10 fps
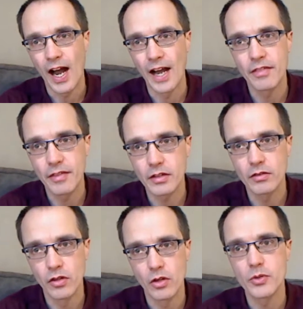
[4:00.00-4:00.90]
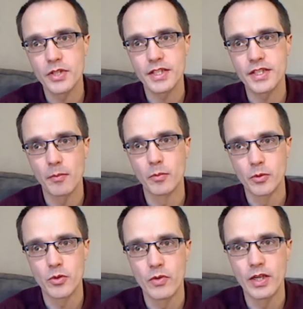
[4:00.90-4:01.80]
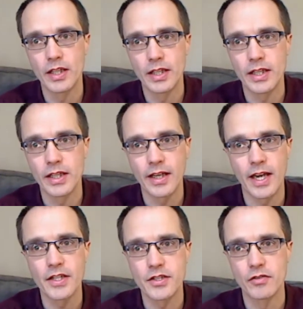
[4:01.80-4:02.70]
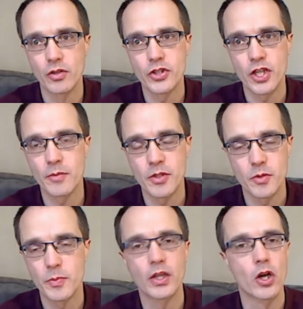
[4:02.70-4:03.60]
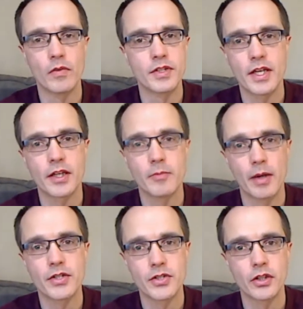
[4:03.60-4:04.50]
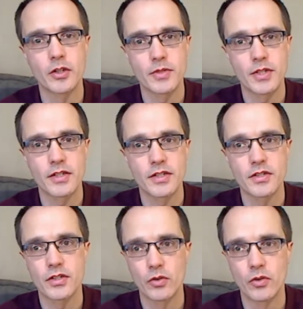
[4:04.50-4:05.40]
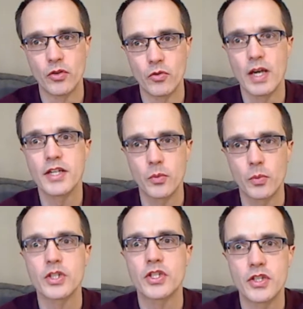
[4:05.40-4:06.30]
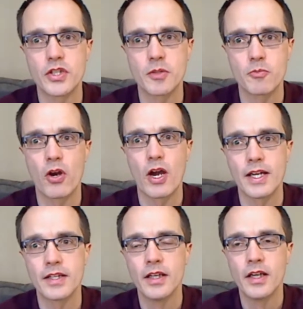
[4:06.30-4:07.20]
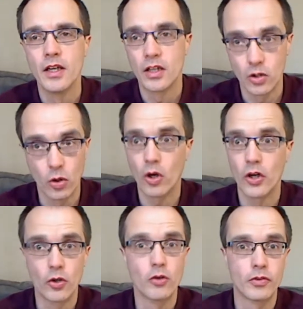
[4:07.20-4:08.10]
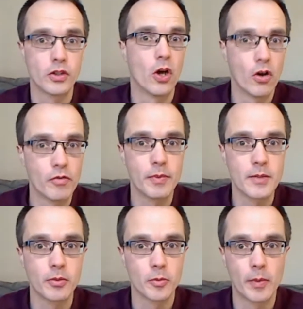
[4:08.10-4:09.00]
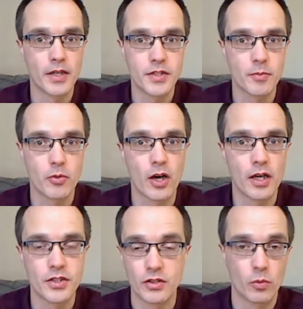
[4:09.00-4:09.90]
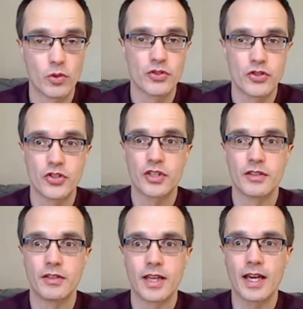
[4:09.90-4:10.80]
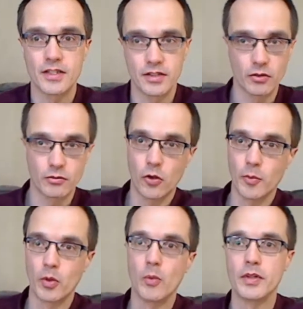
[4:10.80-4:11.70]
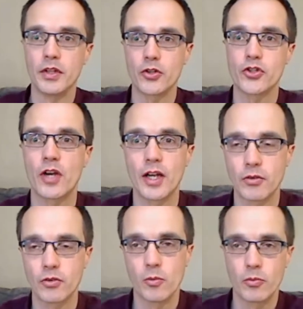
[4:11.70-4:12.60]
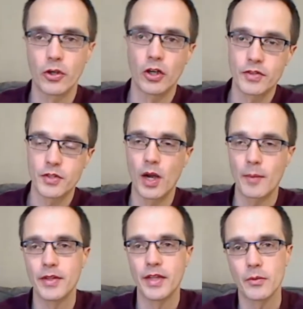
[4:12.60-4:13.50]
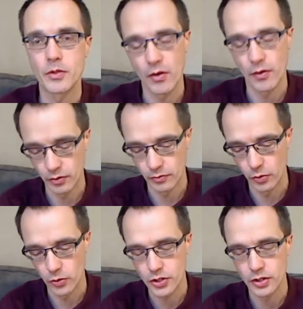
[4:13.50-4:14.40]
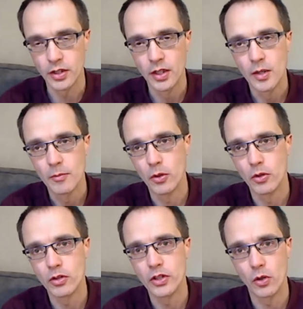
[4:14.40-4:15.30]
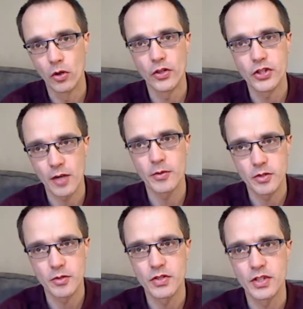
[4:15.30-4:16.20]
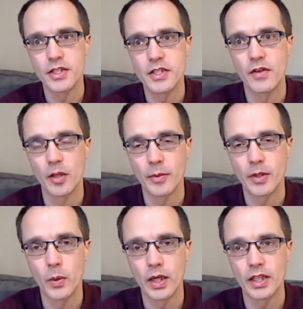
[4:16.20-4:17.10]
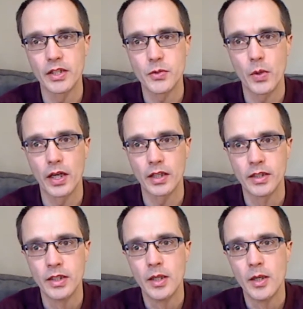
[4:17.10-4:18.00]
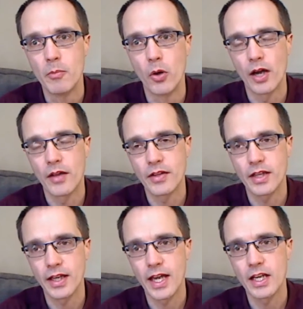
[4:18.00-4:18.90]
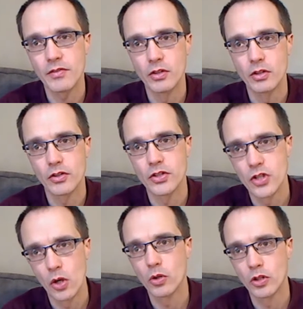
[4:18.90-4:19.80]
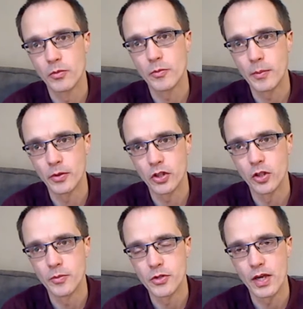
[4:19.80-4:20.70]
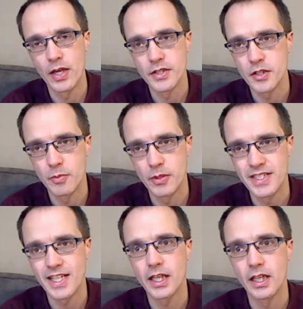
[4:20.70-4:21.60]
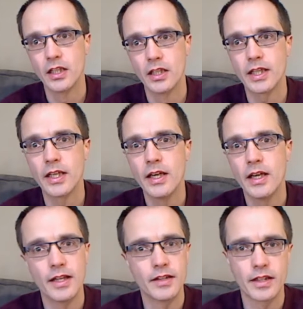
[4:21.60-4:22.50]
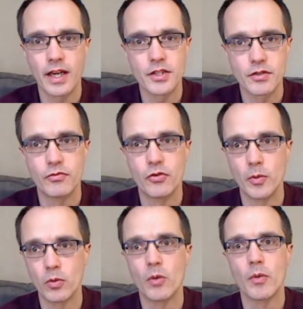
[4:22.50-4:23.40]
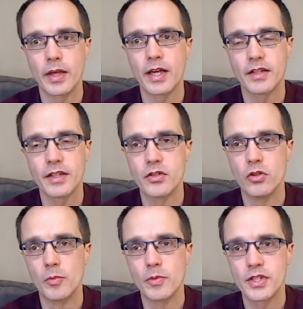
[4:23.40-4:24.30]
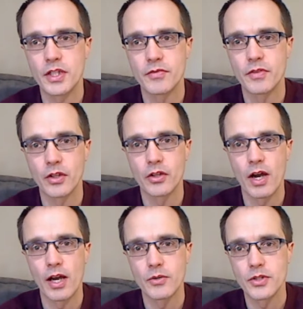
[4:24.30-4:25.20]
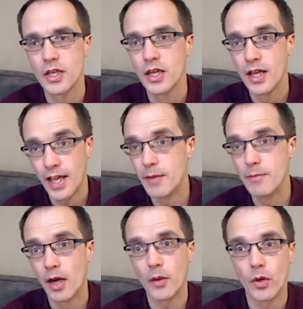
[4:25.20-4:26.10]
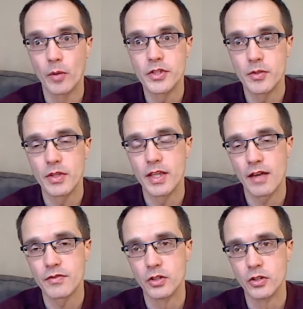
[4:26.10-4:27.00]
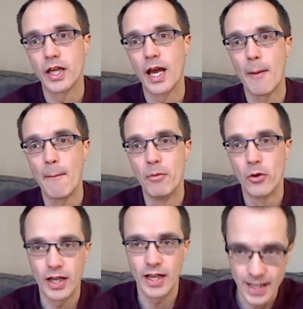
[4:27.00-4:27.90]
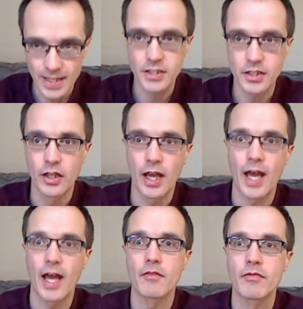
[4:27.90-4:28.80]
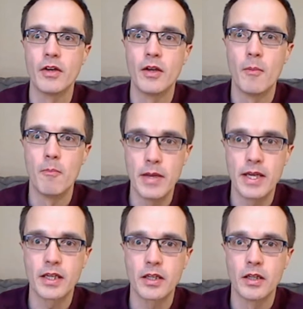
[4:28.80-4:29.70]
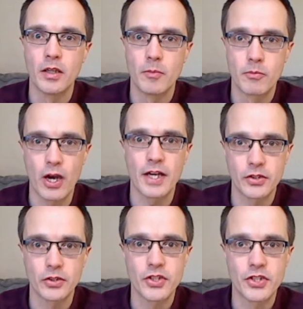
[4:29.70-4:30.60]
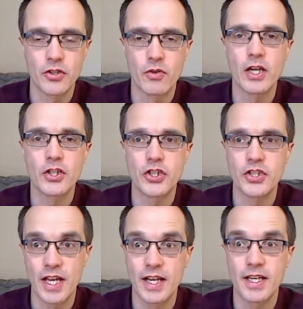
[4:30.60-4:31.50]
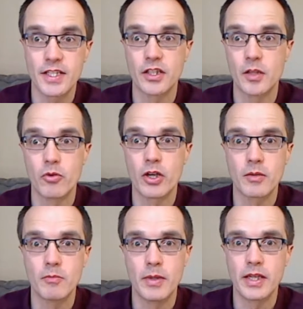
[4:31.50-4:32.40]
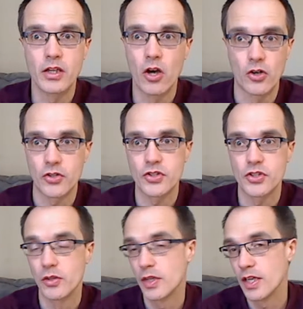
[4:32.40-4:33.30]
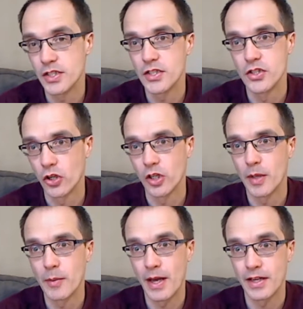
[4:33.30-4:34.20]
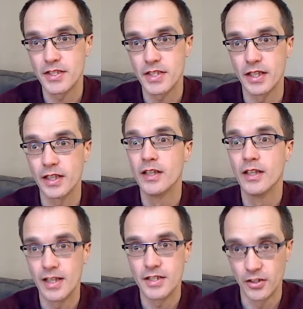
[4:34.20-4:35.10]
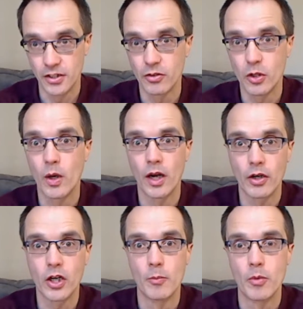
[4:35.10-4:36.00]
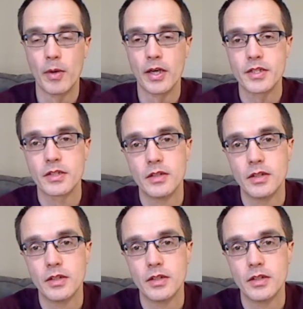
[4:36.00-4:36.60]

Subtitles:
I think those examples are really a case of those championships being overtaken by circumstances. The rate at which this spread caught an awful lot of people by surprise. It wasn't just the case, Formula One with the Australian Grand Prix. Obviously, what happened there was very unfortunate. But, other championships have seen this developing quickly as well. But I think, again, if you look at the total number of people that come to races, particularly in the case of Formula One, where we get these enormous six-figure crowds, it might well be something they have to look at. But it is going to have big practical considerations, and it is going to bring big costs. It's not going to be a panacea. It's going to require a compromise.